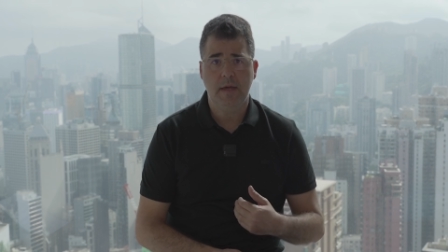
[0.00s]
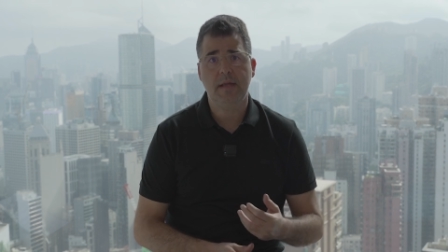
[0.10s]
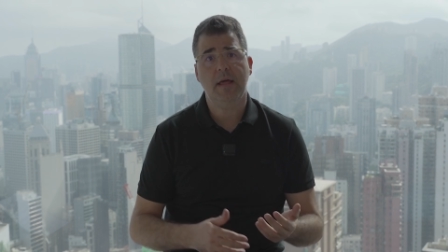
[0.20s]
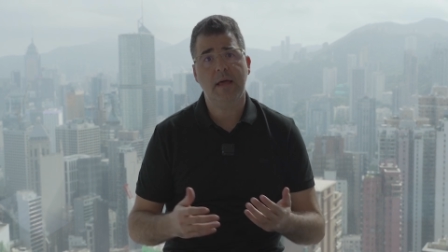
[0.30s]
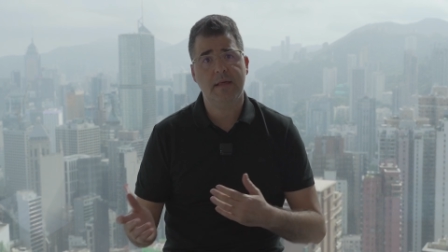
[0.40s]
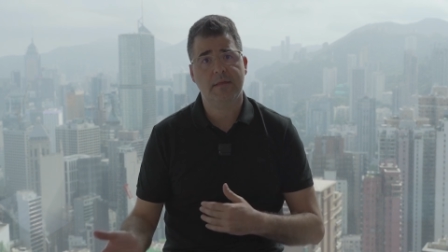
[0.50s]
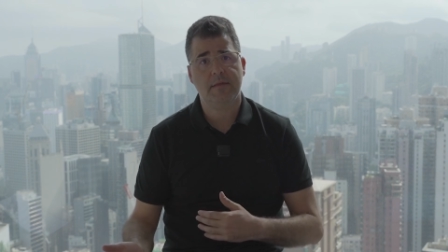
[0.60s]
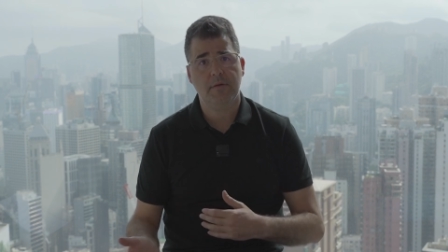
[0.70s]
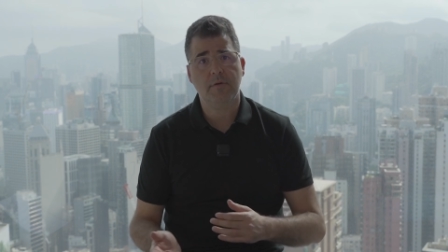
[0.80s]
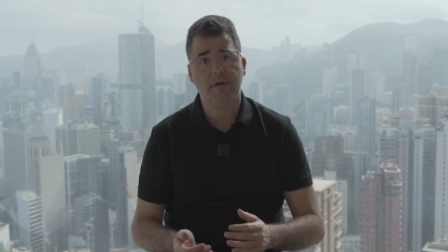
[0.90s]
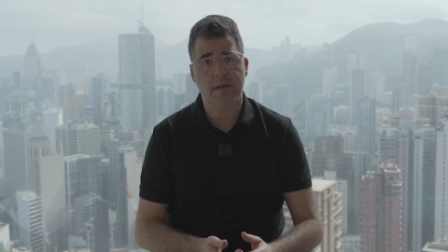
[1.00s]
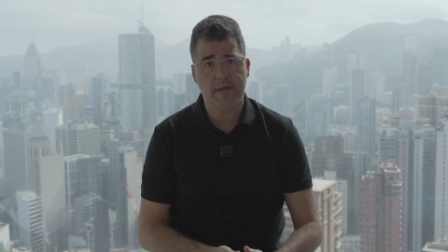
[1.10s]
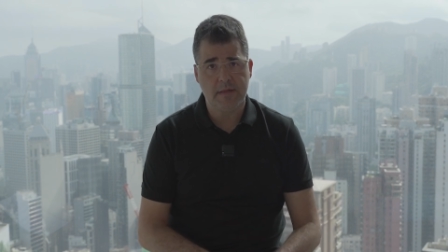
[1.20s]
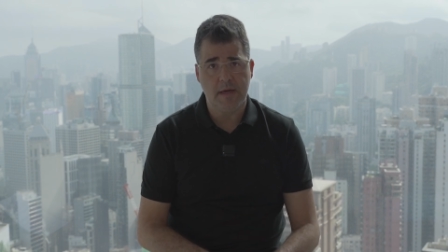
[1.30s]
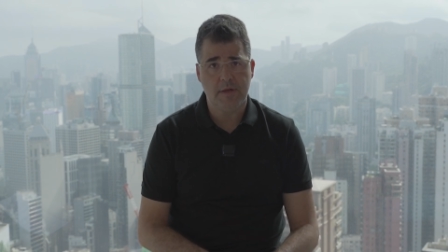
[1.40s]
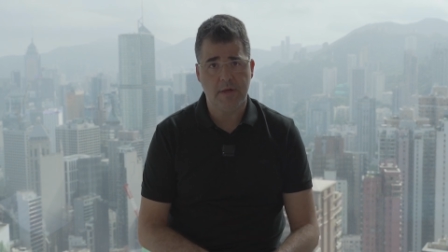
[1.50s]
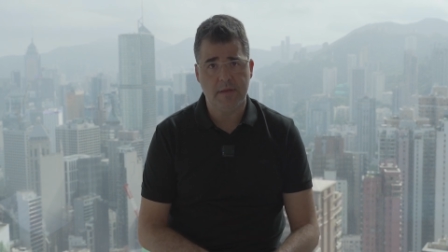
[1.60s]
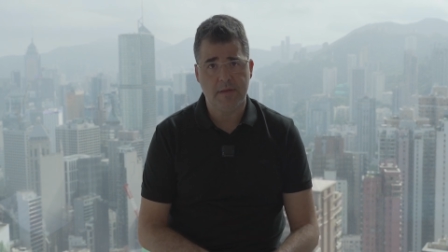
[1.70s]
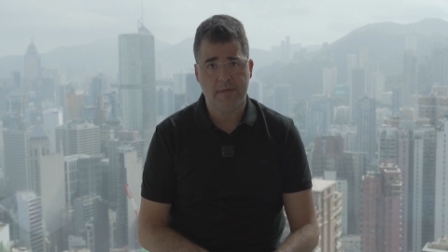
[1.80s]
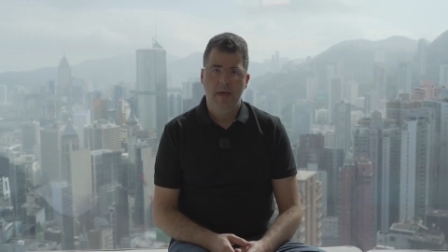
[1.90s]
and as
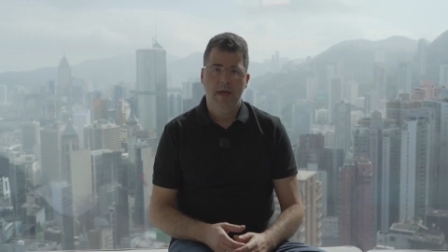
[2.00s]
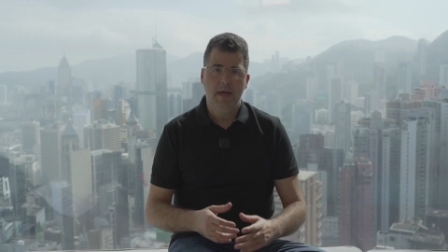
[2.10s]
organizations.